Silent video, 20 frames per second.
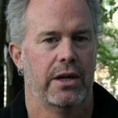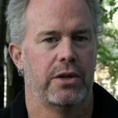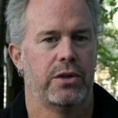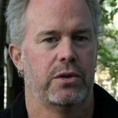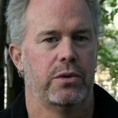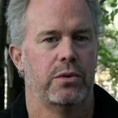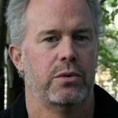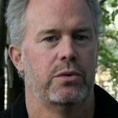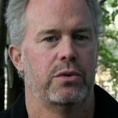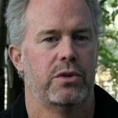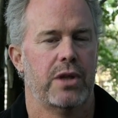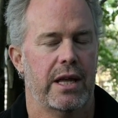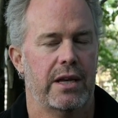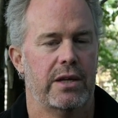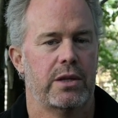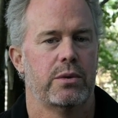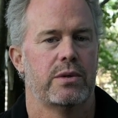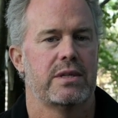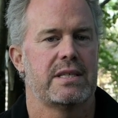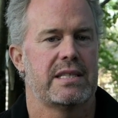you
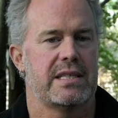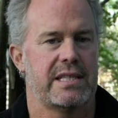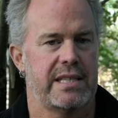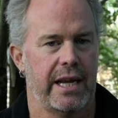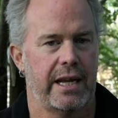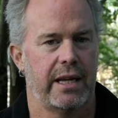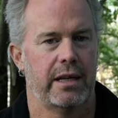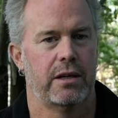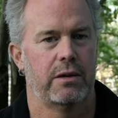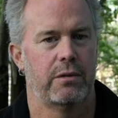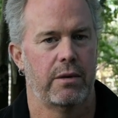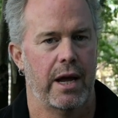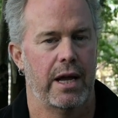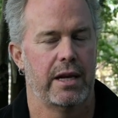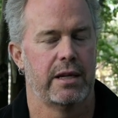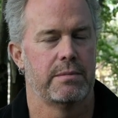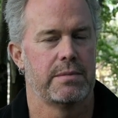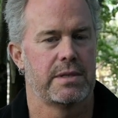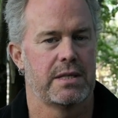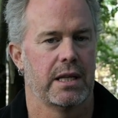then do a second
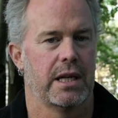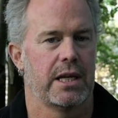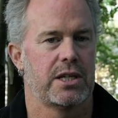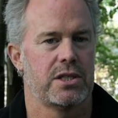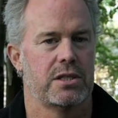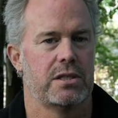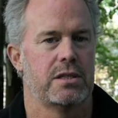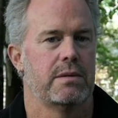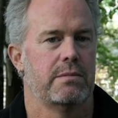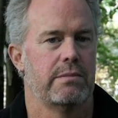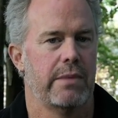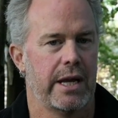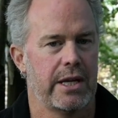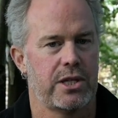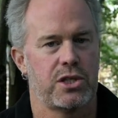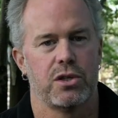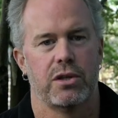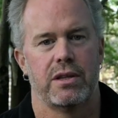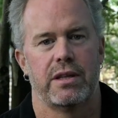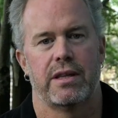random selection to make
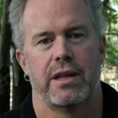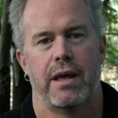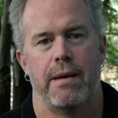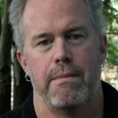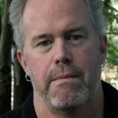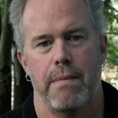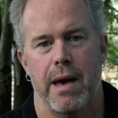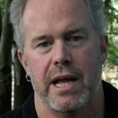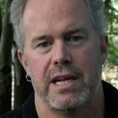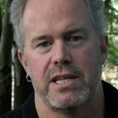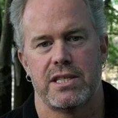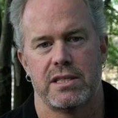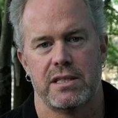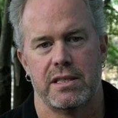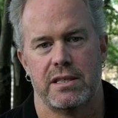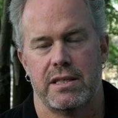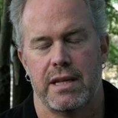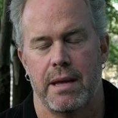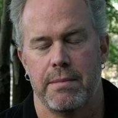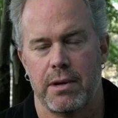sure that they match
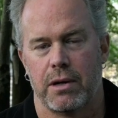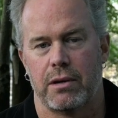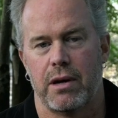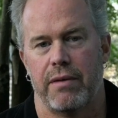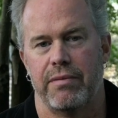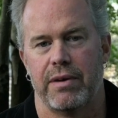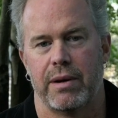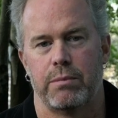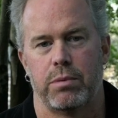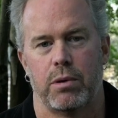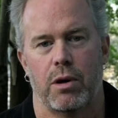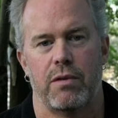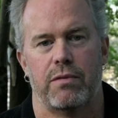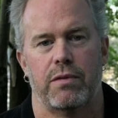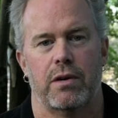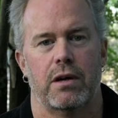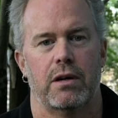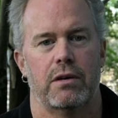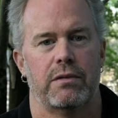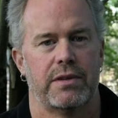the demographic
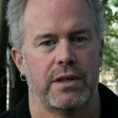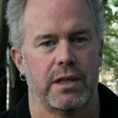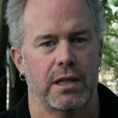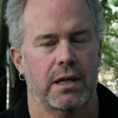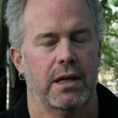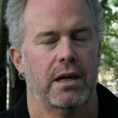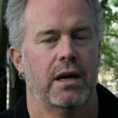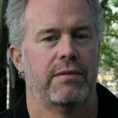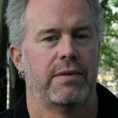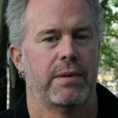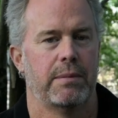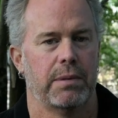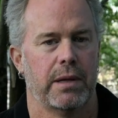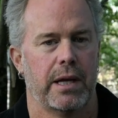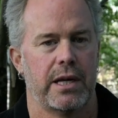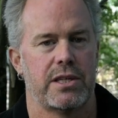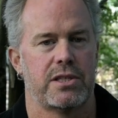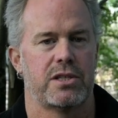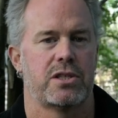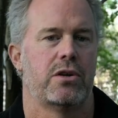profile of the
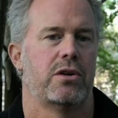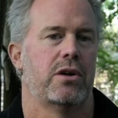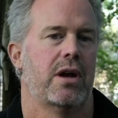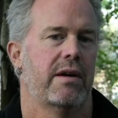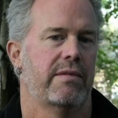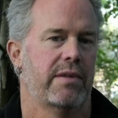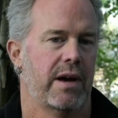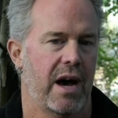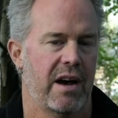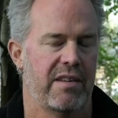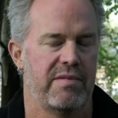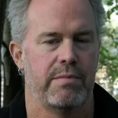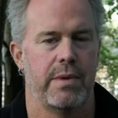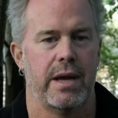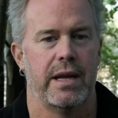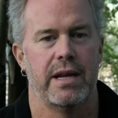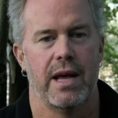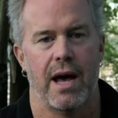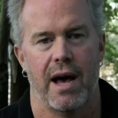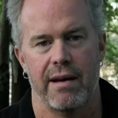place. So you have half
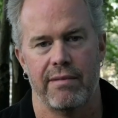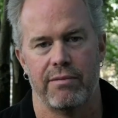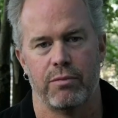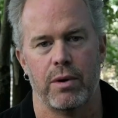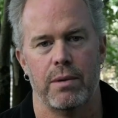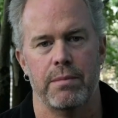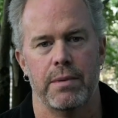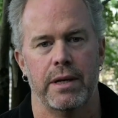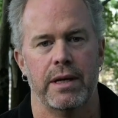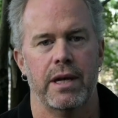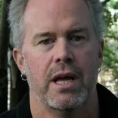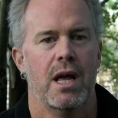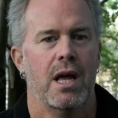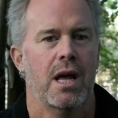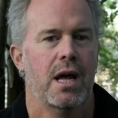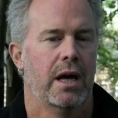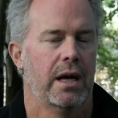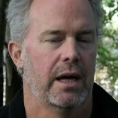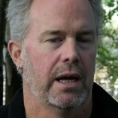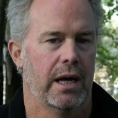men, half women
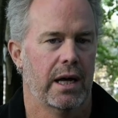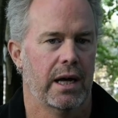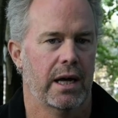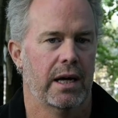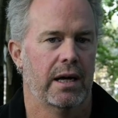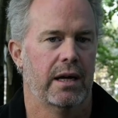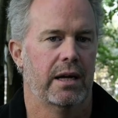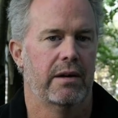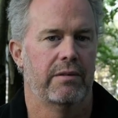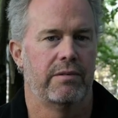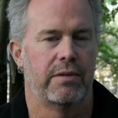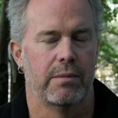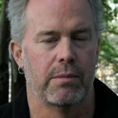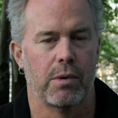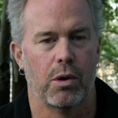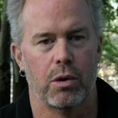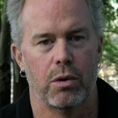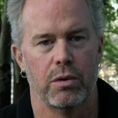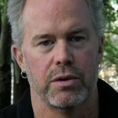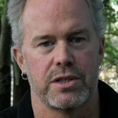from
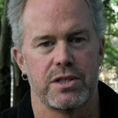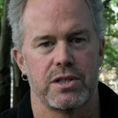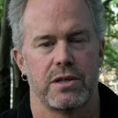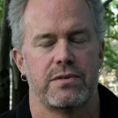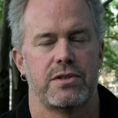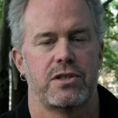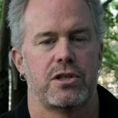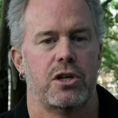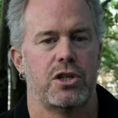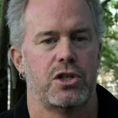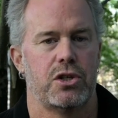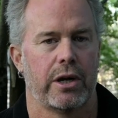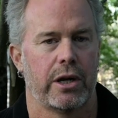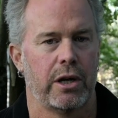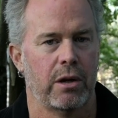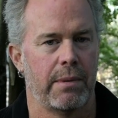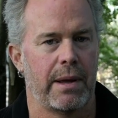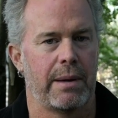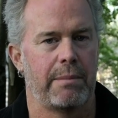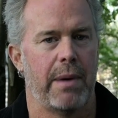all the sort of
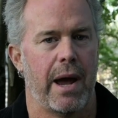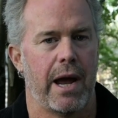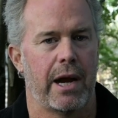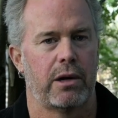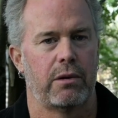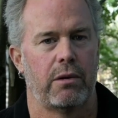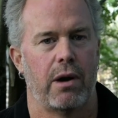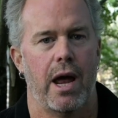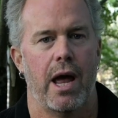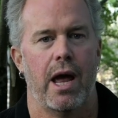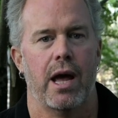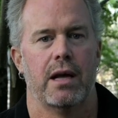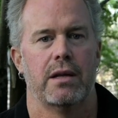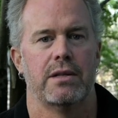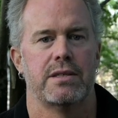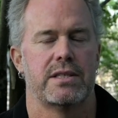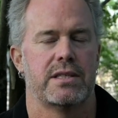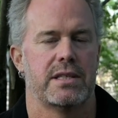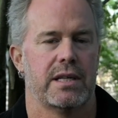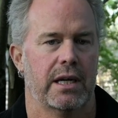socioeconomic
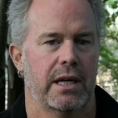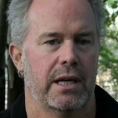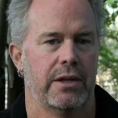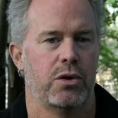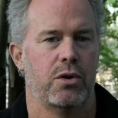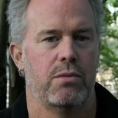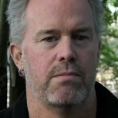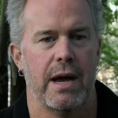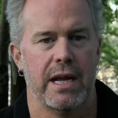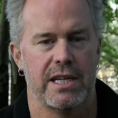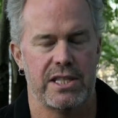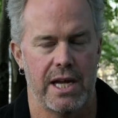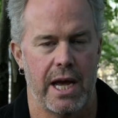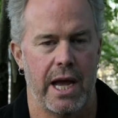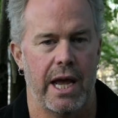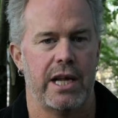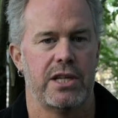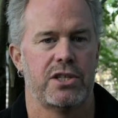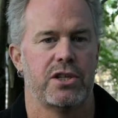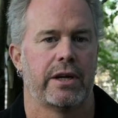backgrounds. You match
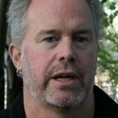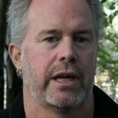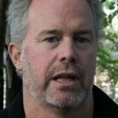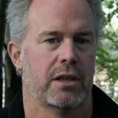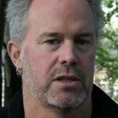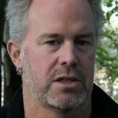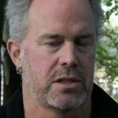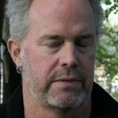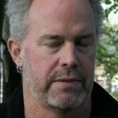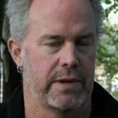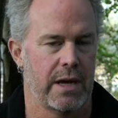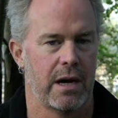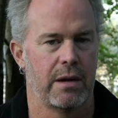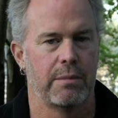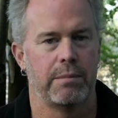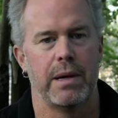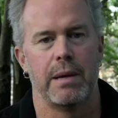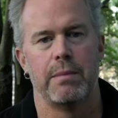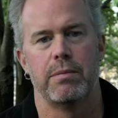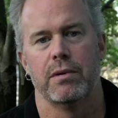age, so you get lots of
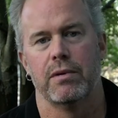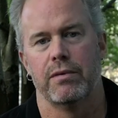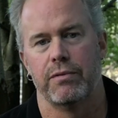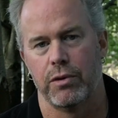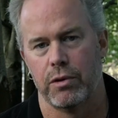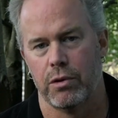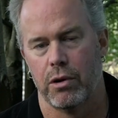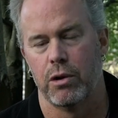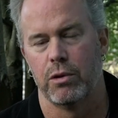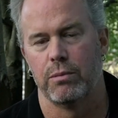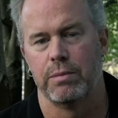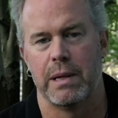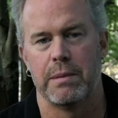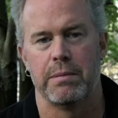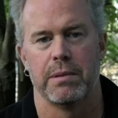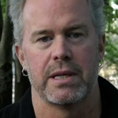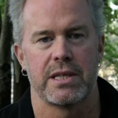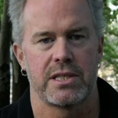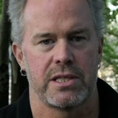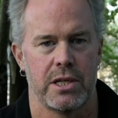young people, a few old
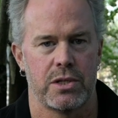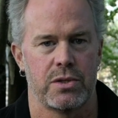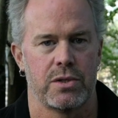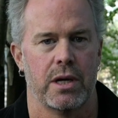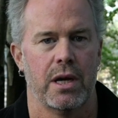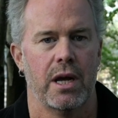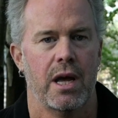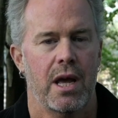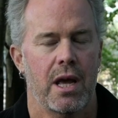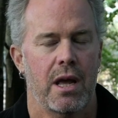people, etc.